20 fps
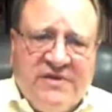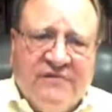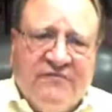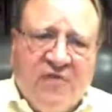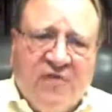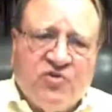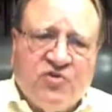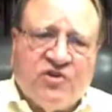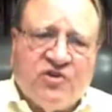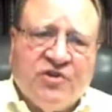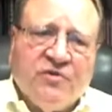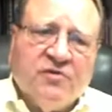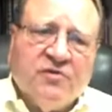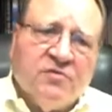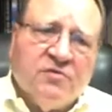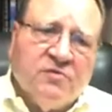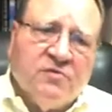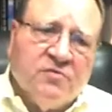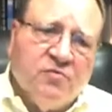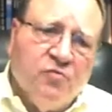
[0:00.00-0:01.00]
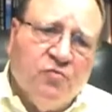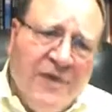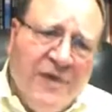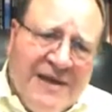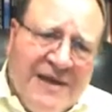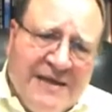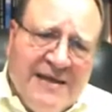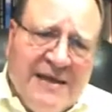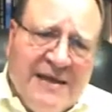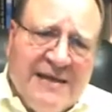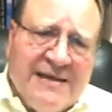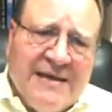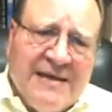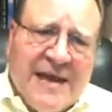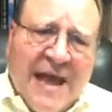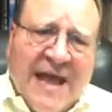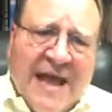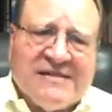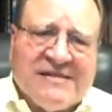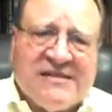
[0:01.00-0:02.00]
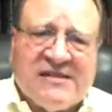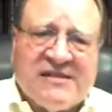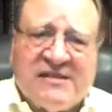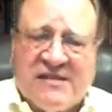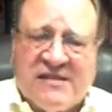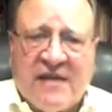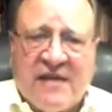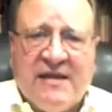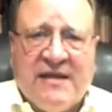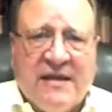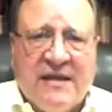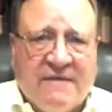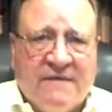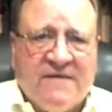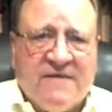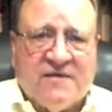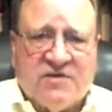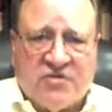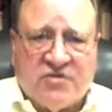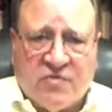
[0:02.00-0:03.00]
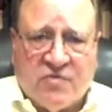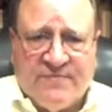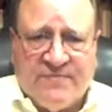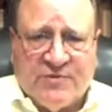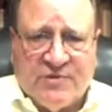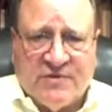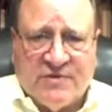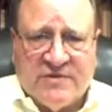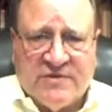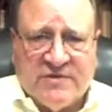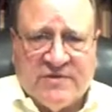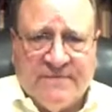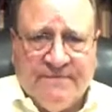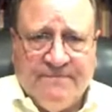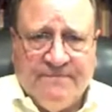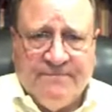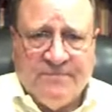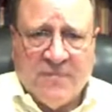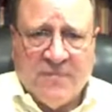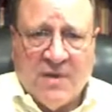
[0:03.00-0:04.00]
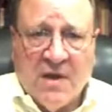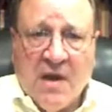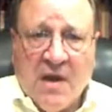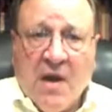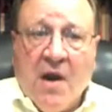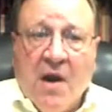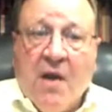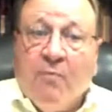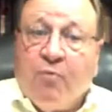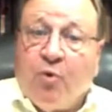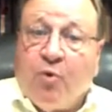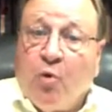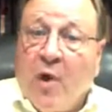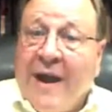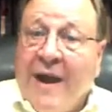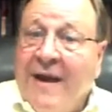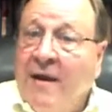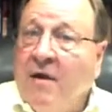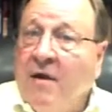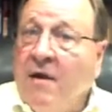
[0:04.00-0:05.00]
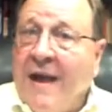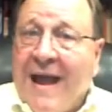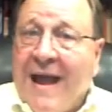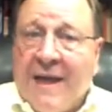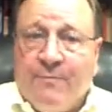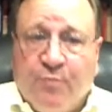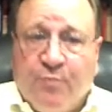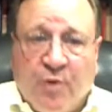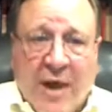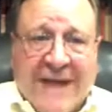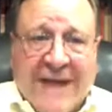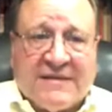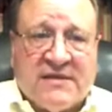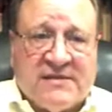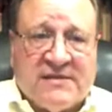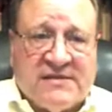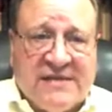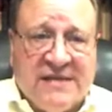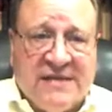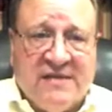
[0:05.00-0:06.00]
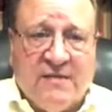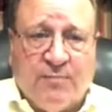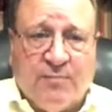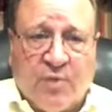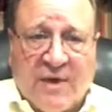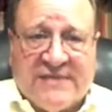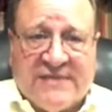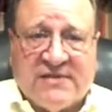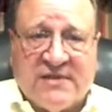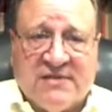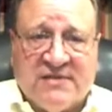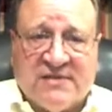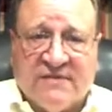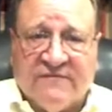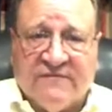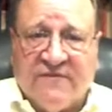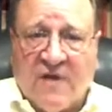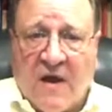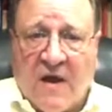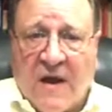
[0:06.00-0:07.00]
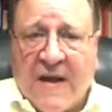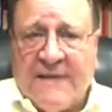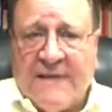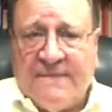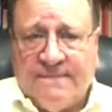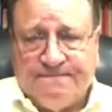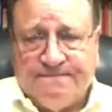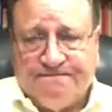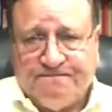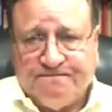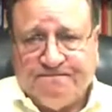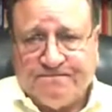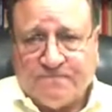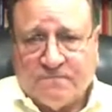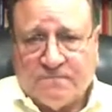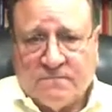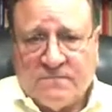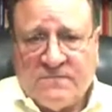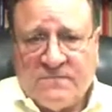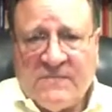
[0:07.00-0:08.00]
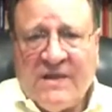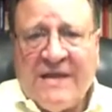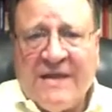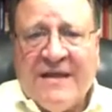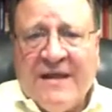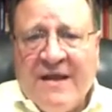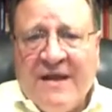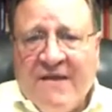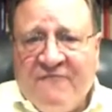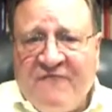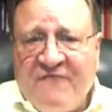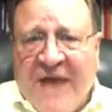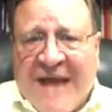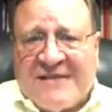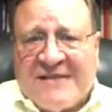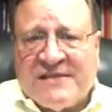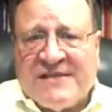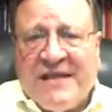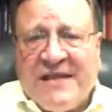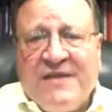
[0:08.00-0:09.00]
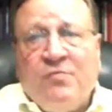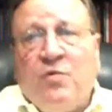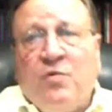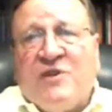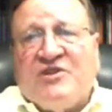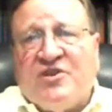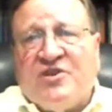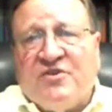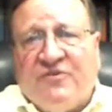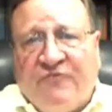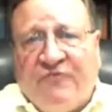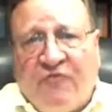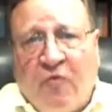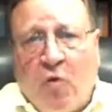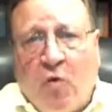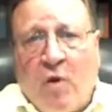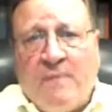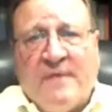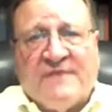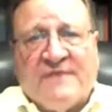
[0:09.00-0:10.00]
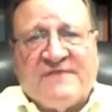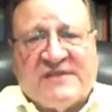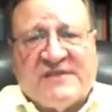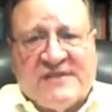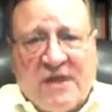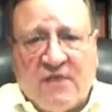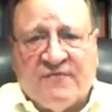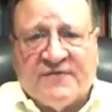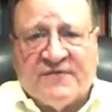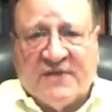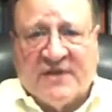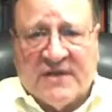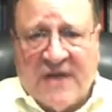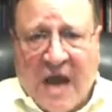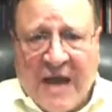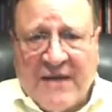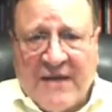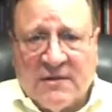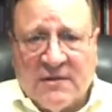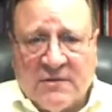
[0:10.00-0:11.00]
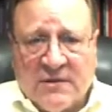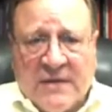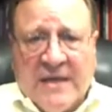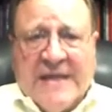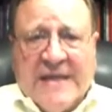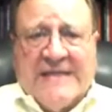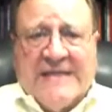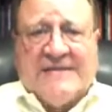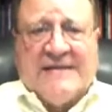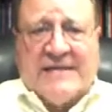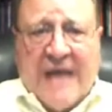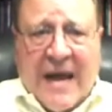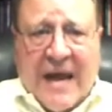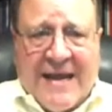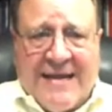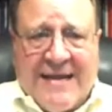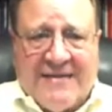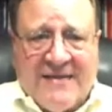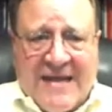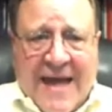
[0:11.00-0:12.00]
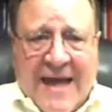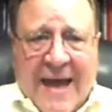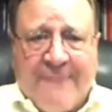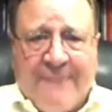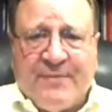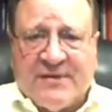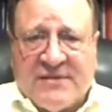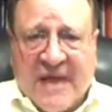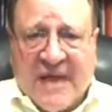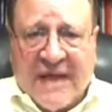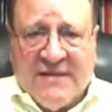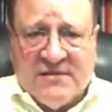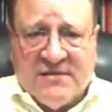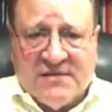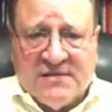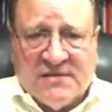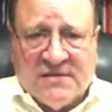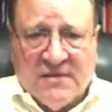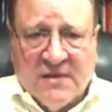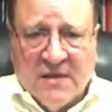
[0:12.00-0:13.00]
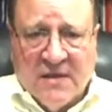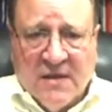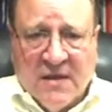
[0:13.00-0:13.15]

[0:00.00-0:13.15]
devotional reading and study of the scriptures, prayer and practicing the presence of God, Fasting, which is a form of self-denial, denying the appetites,